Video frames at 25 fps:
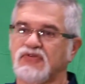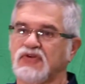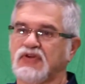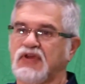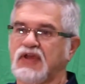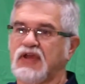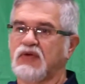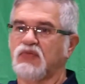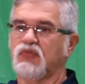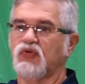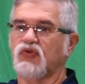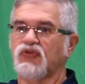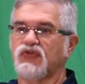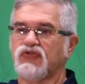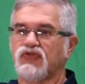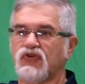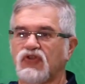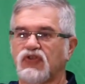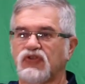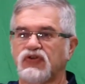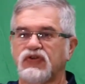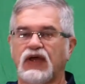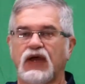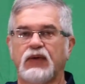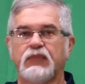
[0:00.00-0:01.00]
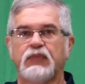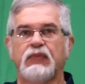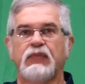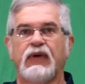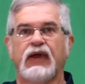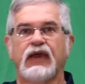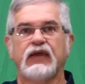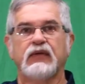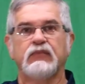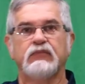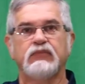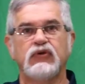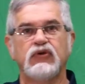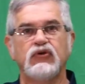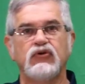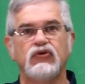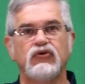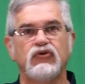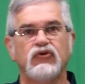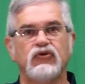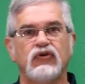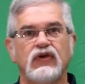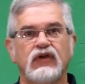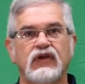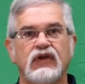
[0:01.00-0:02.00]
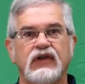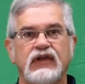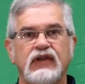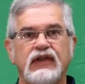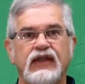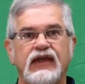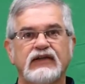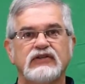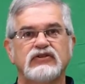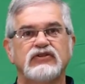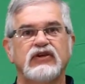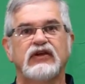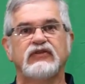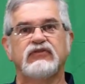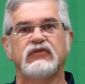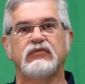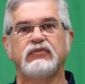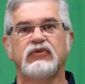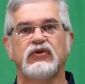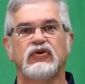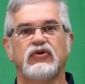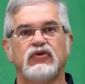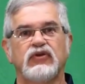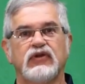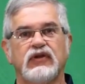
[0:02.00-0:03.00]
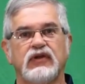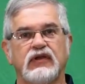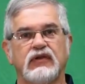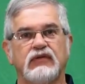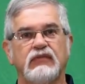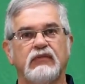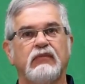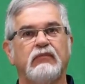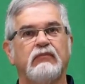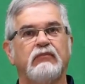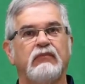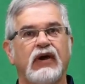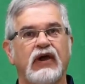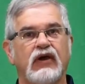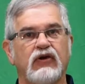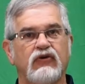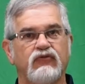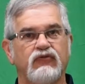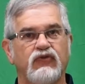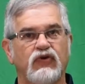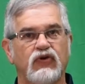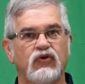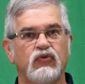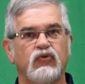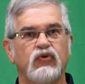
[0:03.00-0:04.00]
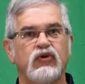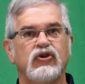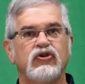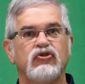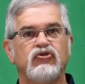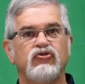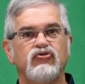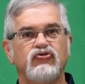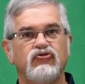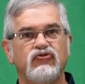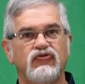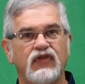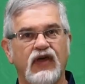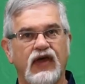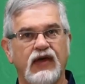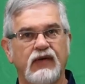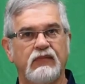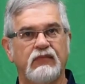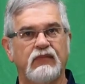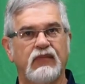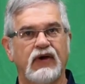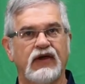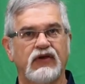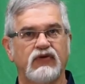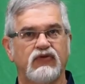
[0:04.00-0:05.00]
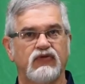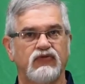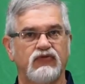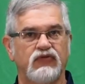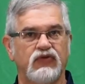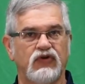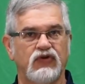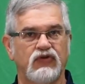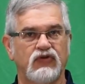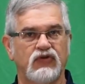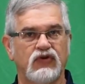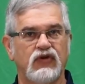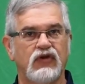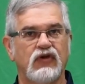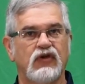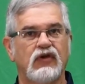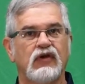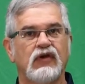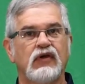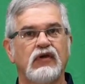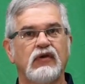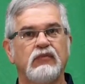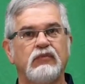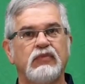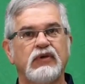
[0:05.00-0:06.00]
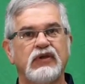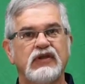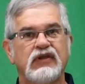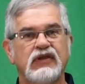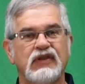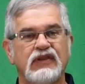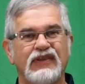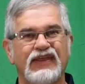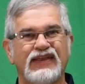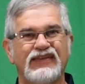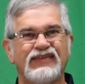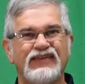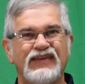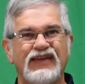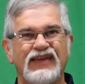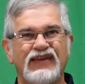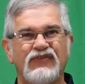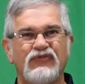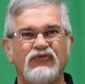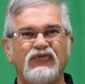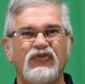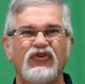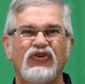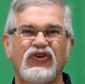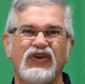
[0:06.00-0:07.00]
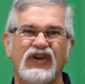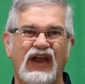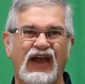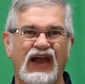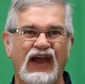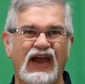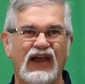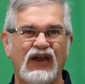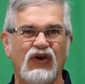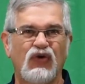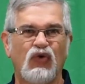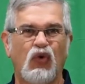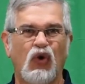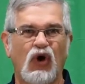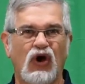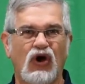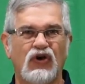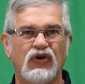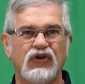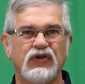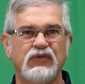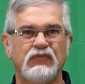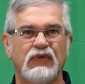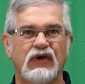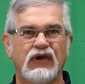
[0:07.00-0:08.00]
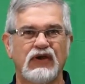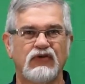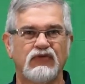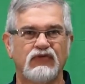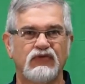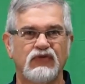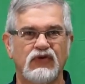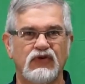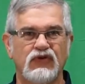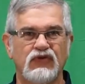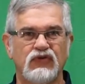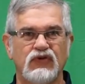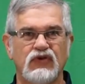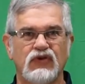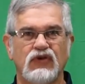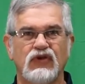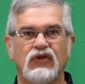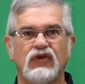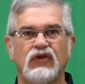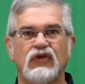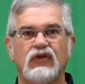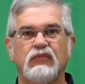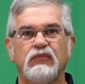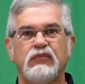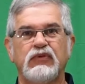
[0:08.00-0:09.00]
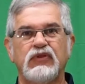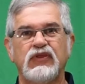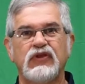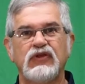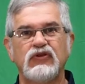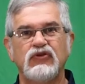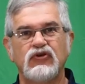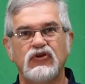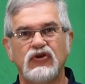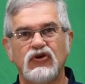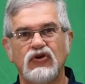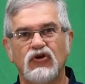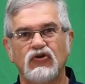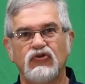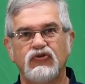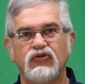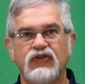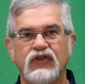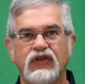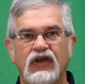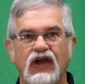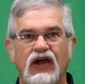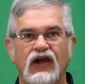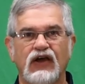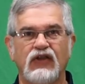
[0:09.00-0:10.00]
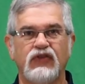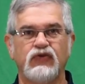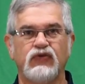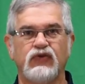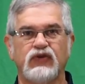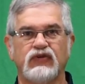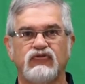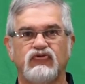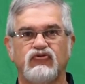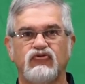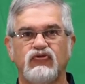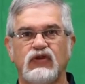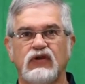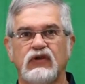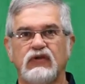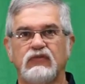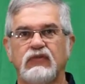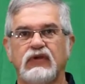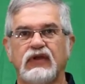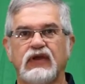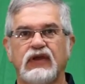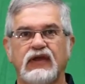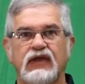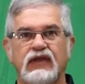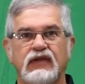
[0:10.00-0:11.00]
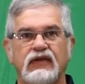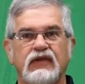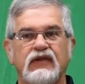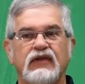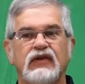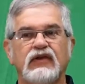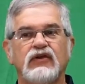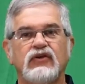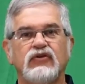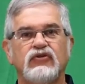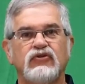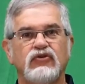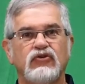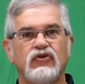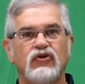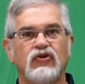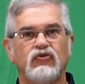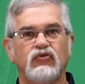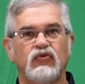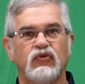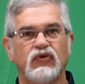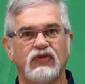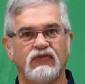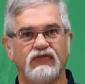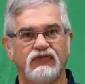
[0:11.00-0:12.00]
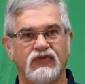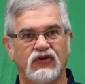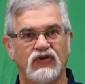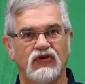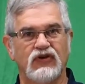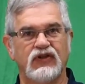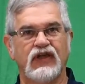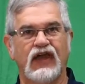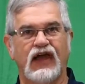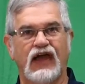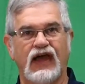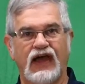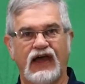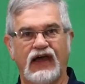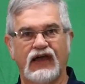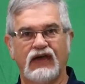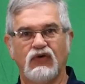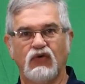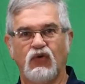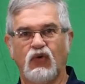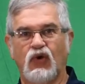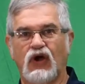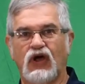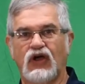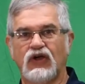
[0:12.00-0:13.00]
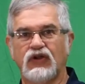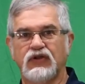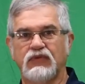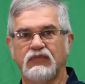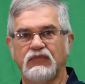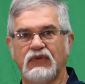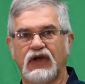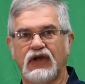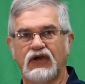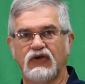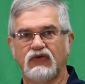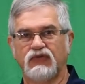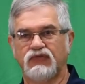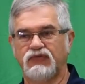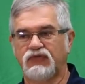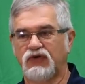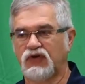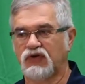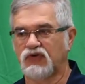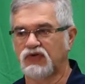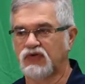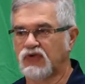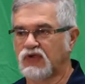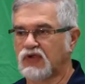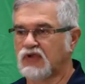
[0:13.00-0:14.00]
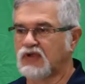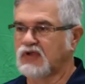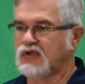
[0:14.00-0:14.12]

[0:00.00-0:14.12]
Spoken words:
the camera that's on the top of my computer, it actually has a built-in microphone, and we could use that microphone. But again, that's not a very high quality microphone. But then you can go to the other extreme, and you can go with a fairly high quality microphone.